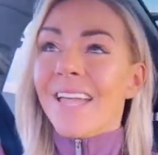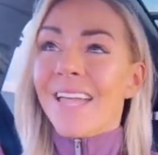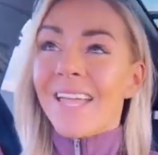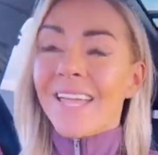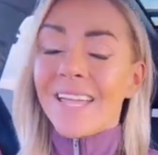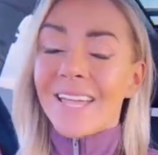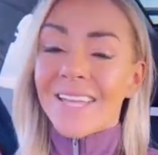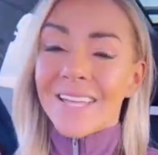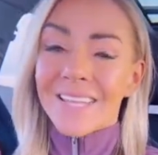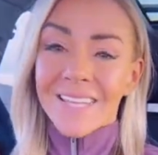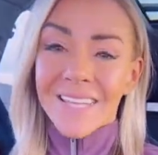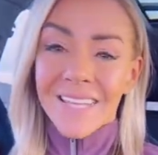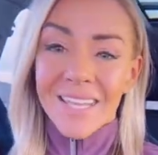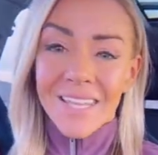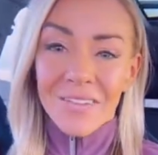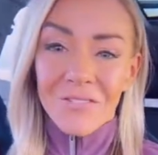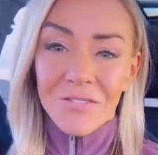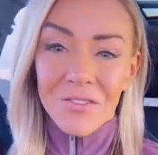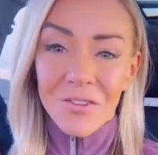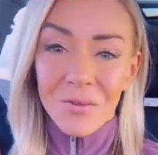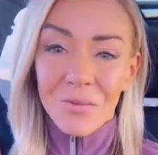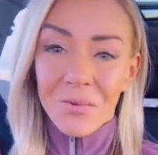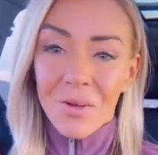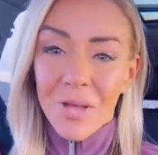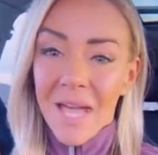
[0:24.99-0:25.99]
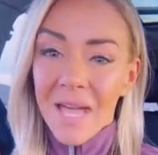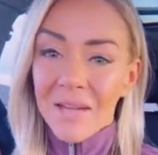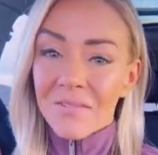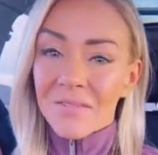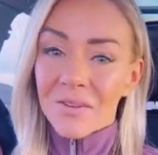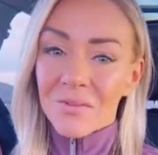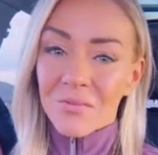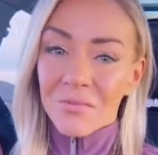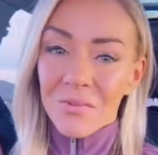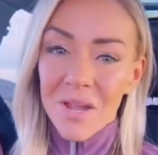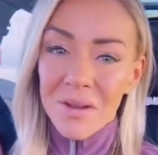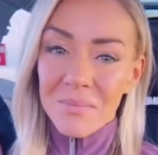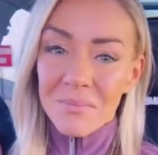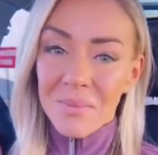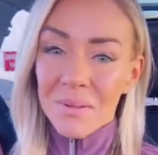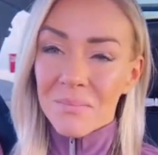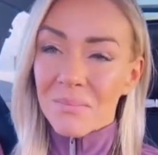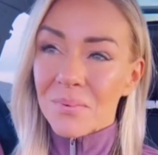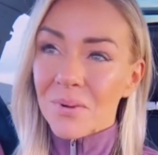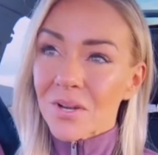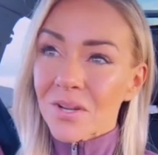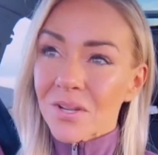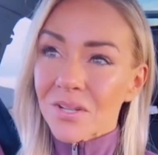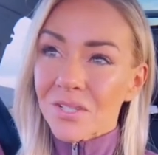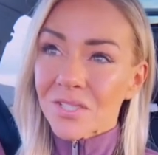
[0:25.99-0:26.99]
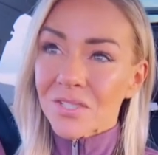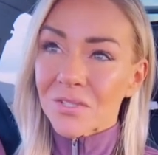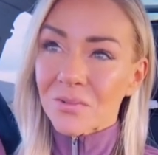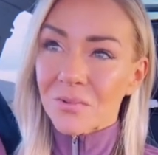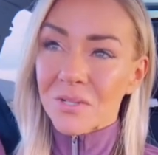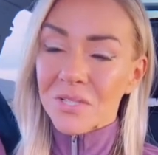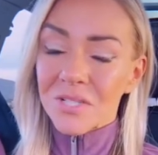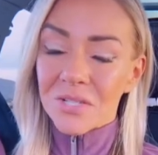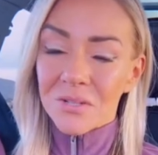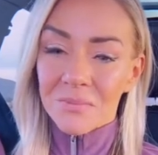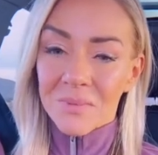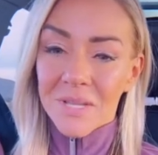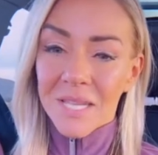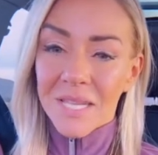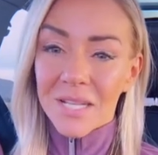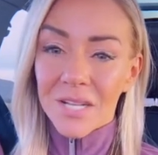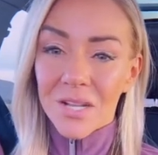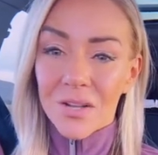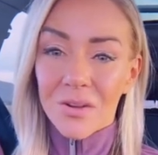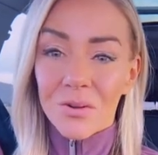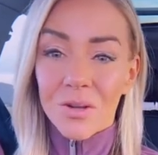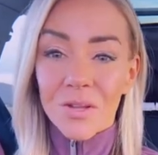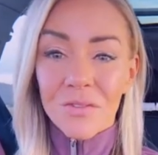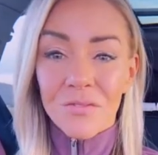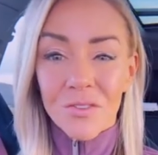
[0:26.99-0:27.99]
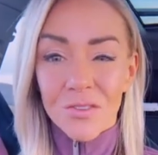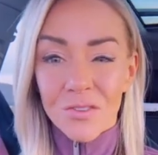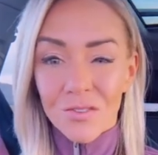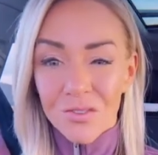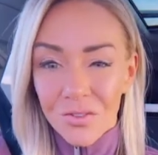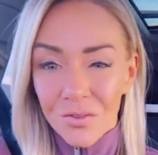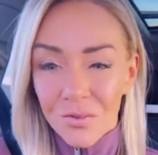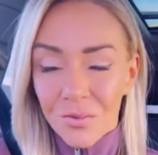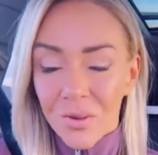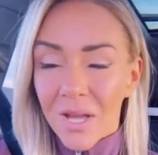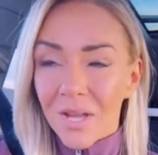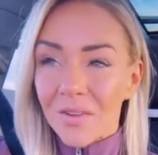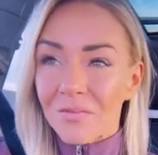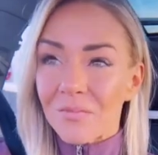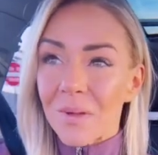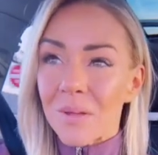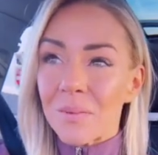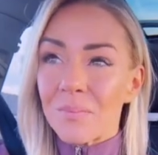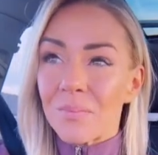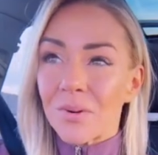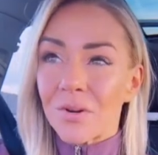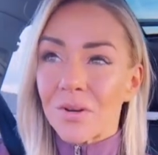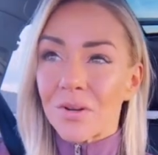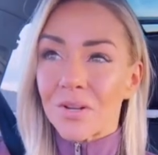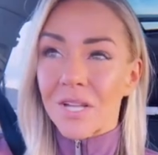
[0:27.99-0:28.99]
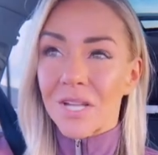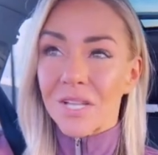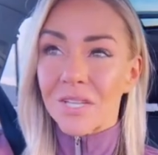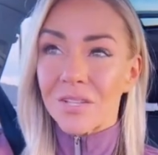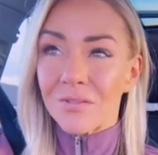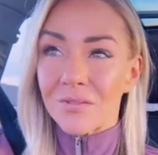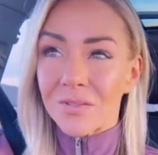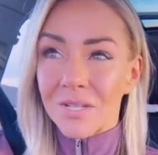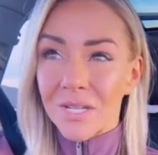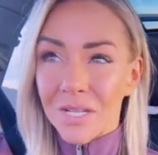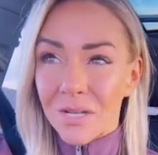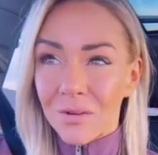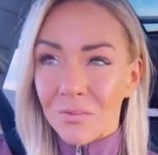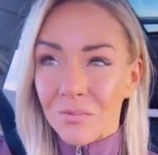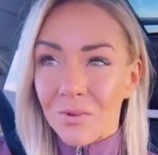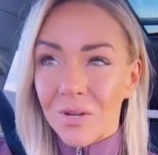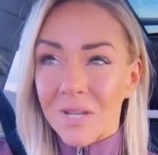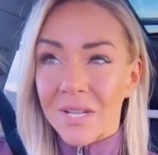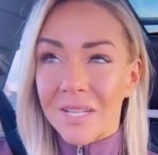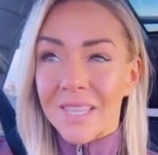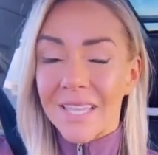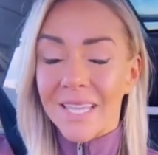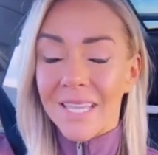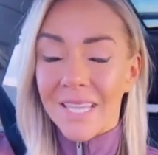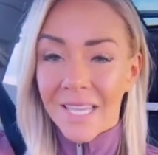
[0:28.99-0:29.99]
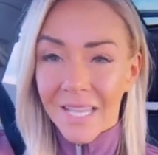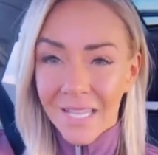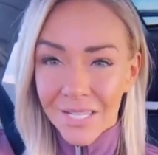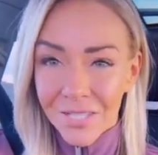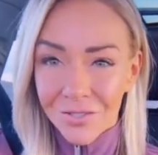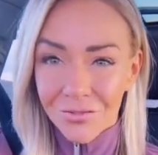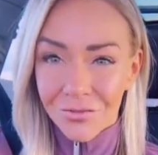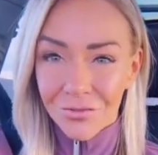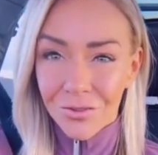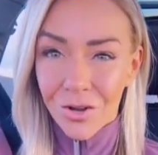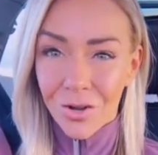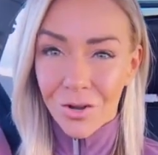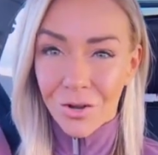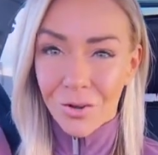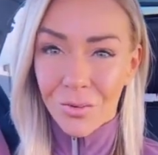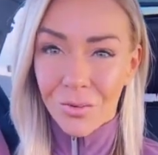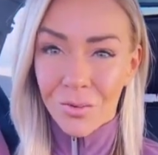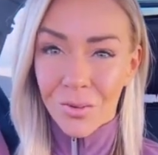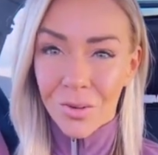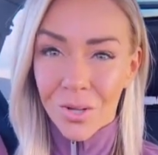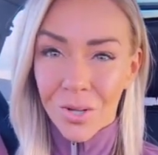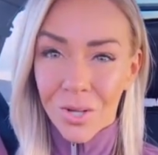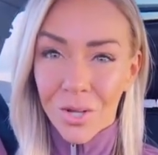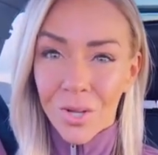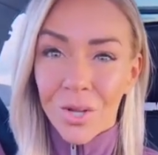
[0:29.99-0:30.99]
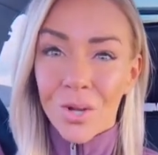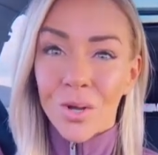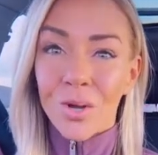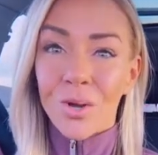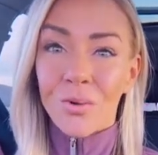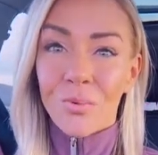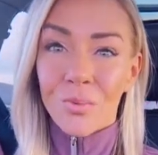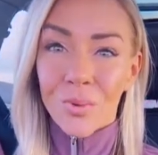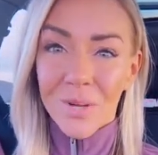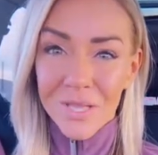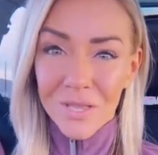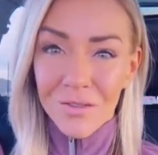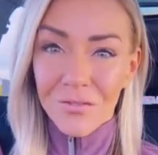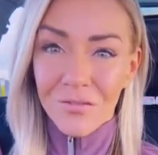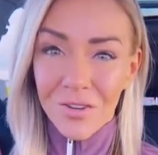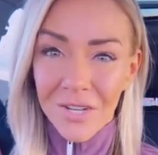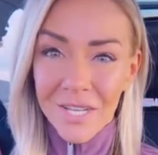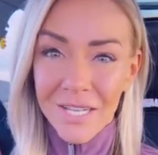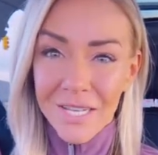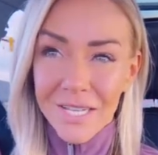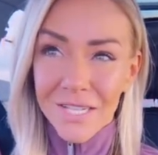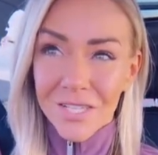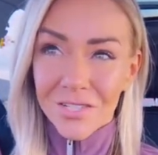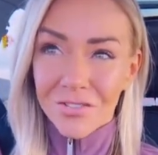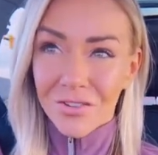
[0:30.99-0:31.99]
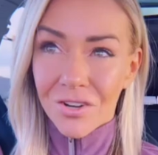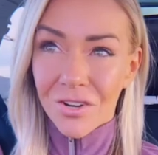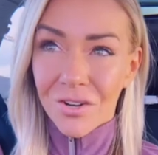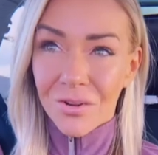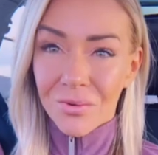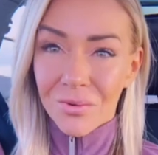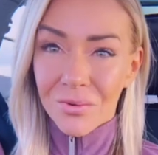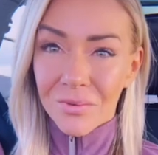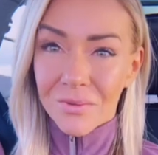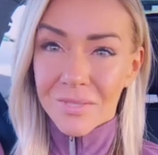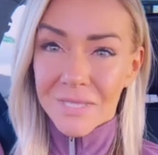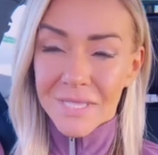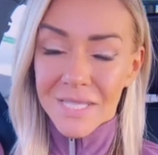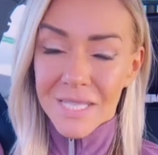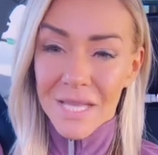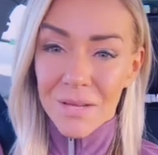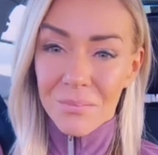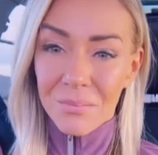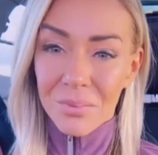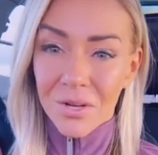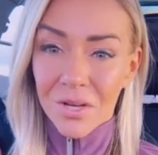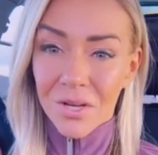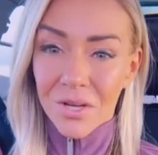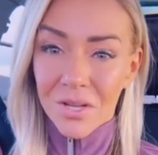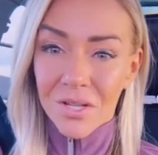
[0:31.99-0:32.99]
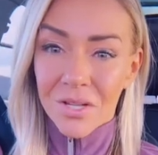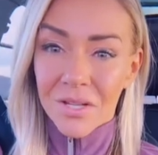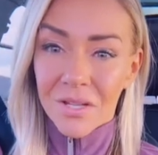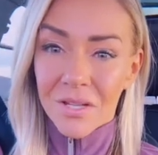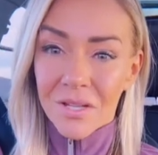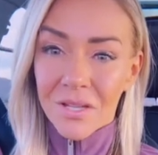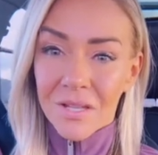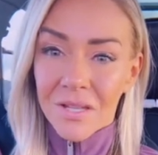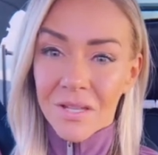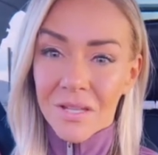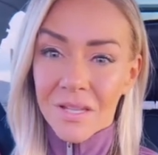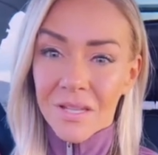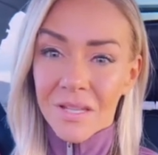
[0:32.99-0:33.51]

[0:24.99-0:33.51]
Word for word: And if you haven't read my book, Short Term Keto, if you do have my book and you didn't read the intro, read the freaking intro to that book.